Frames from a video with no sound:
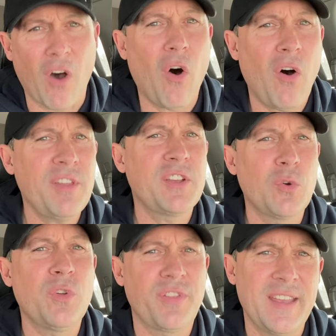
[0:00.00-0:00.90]
all the
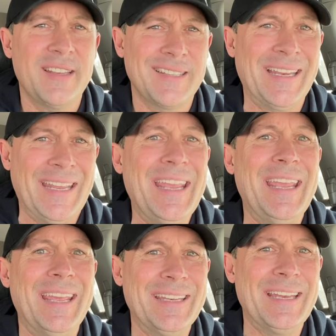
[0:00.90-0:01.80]
cool things that
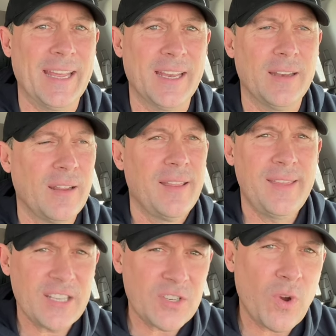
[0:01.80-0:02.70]
he did,
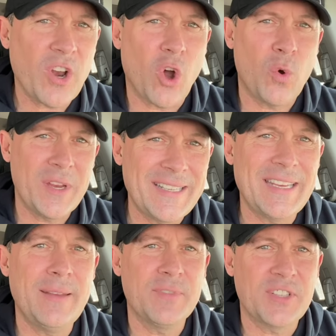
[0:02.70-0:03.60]
this one always
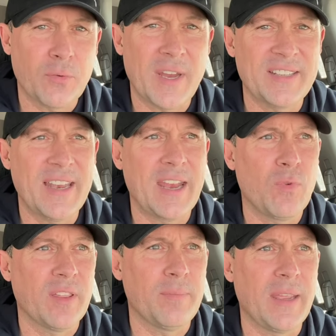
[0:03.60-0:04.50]
seems to resonate
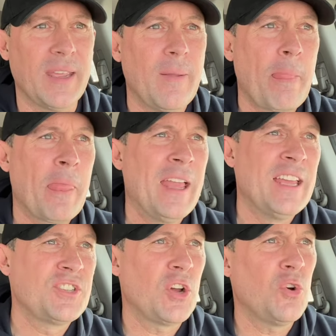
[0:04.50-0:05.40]
with me.
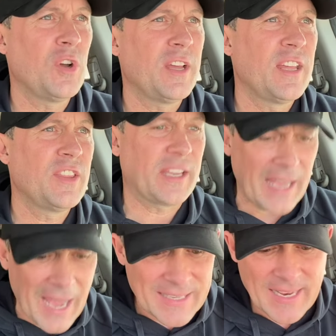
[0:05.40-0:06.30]
So the
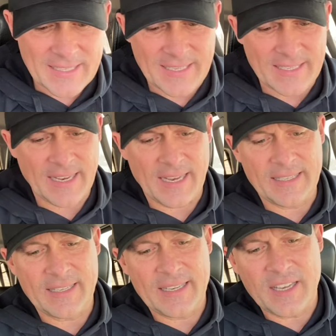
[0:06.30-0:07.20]
context is
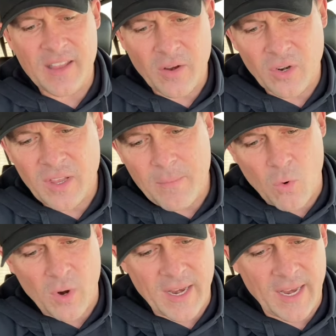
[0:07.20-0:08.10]
this. It says, in the early
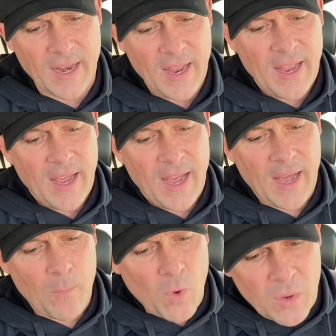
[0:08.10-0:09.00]
morning,
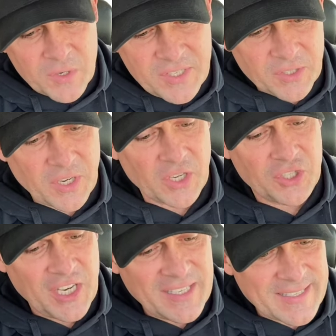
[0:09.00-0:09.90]
while it was still dark,
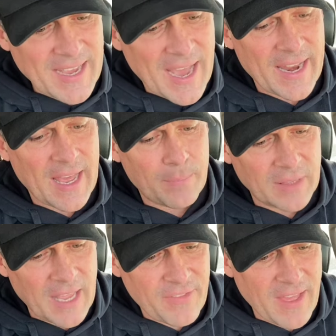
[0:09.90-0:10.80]
Jesus got up,
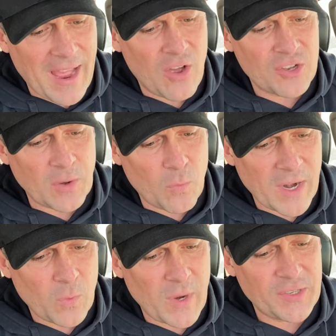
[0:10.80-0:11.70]
left the house, and
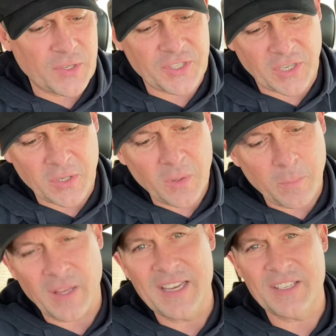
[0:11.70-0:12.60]
went away to a secluded
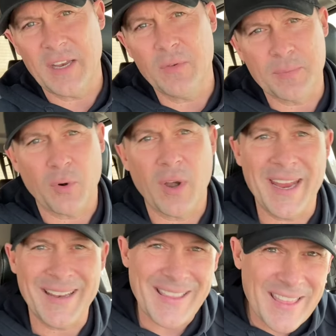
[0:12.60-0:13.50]
place, and he was
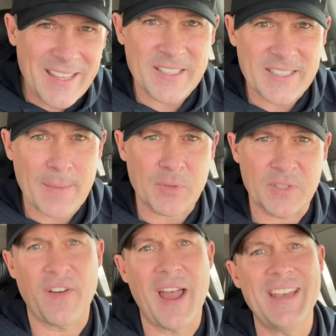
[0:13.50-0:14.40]
praying. And then the disciples
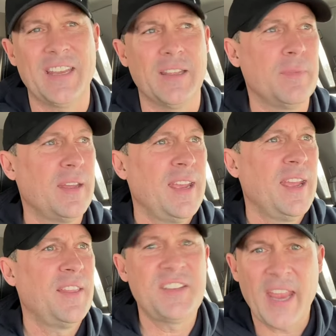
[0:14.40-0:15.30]
find him,
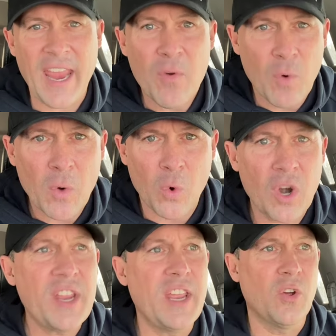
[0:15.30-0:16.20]
and they say, hey, where
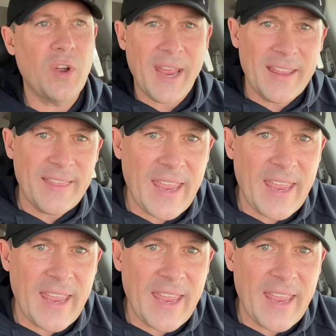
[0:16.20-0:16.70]
were you? And they